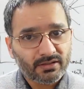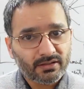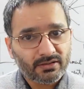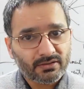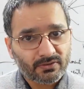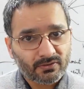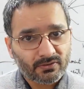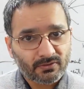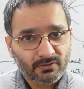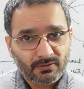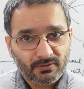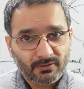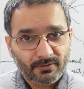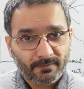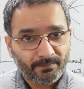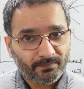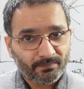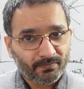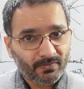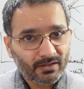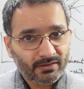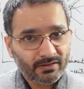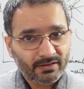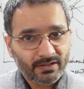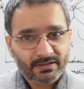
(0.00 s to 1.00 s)
So
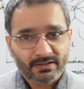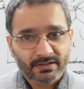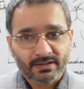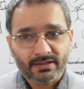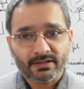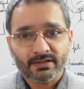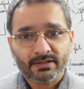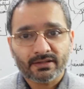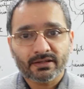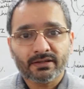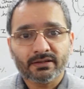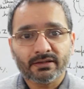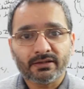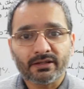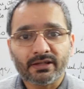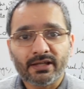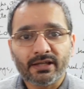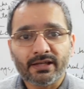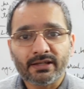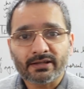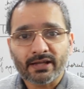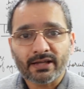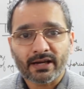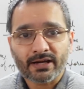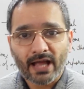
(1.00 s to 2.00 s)
this is the
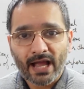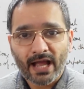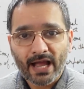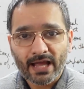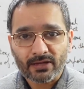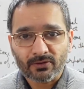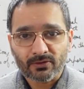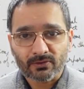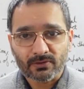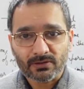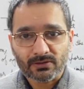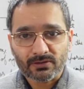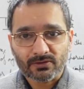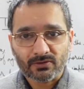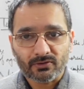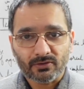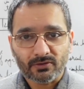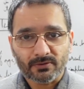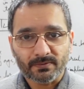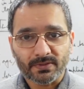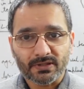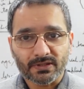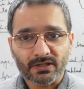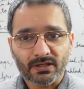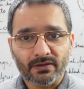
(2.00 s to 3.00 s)
thing that I also
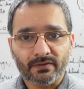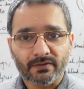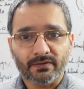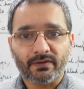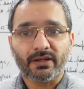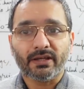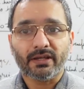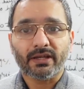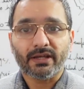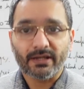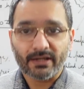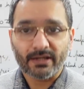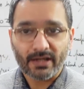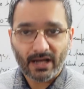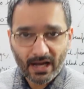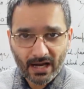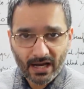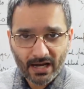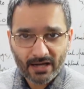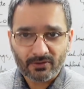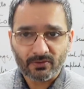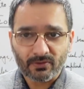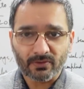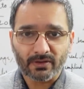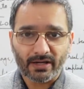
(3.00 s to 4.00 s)
observe in
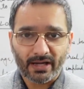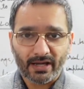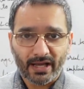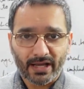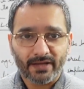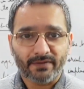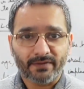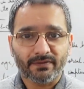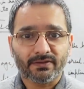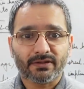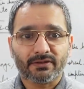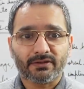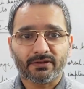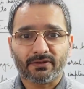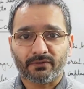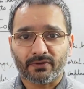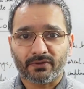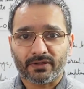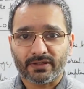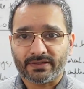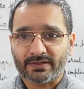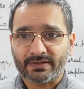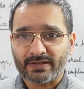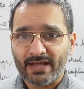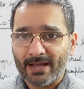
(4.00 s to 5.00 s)
our own lives. So
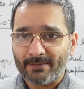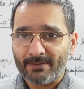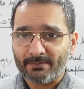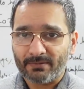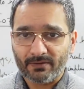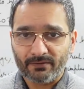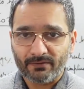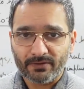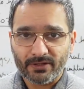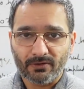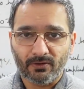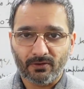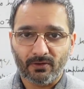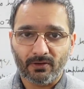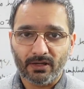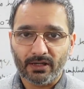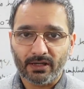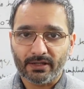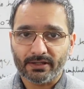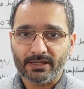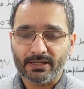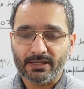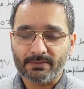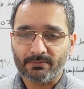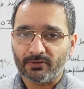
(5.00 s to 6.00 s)
for example, we all
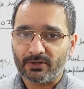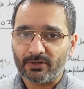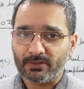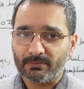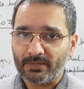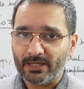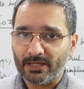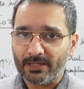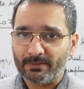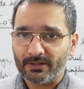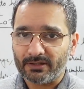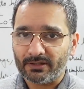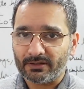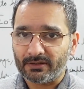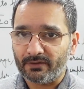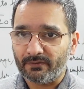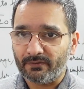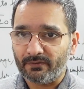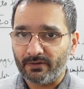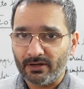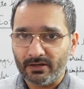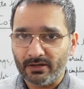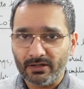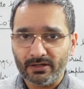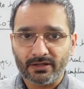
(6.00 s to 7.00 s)
keep on blaming the
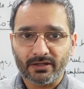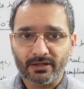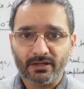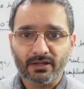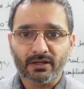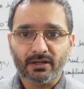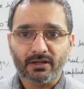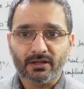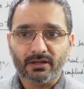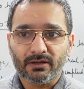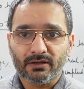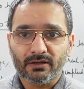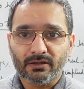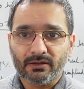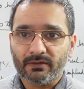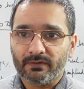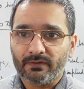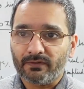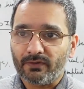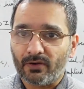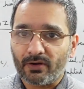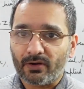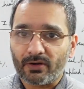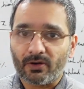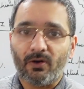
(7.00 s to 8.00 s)
world
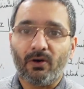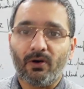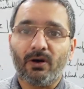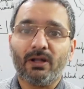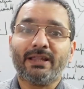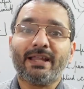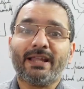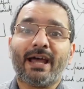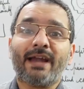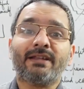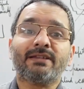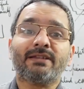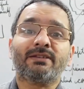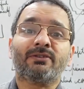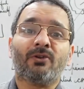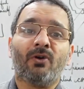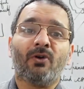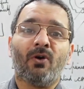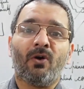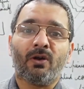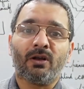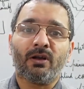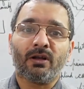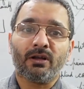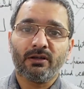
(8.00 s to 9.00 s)
for all that is
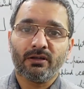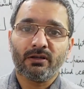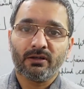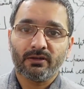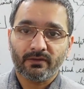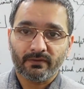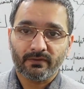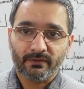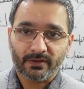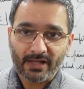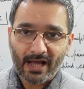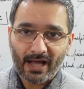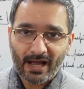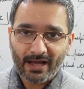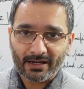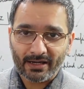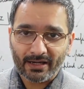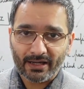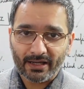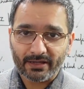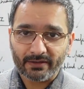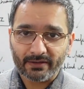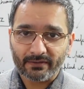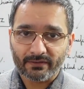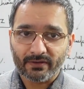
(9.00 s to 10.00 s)
wrong with our
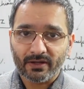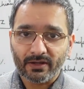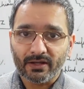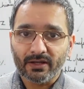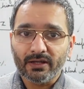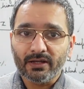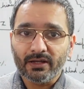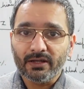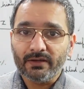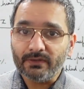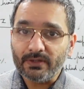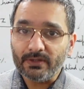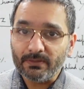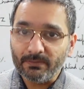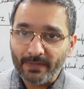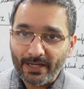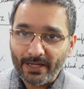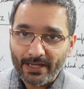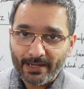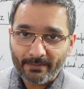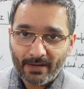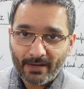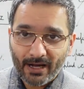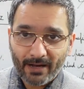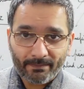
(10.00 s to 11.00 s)
life. We
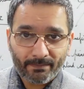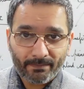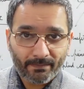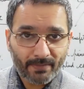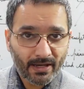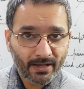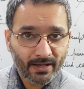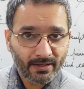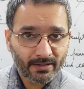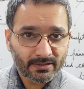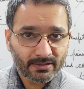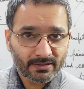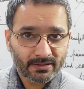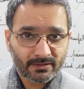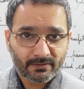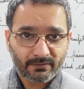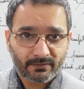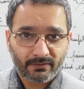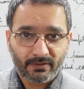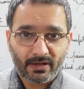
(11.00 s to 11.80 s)
blame our parents.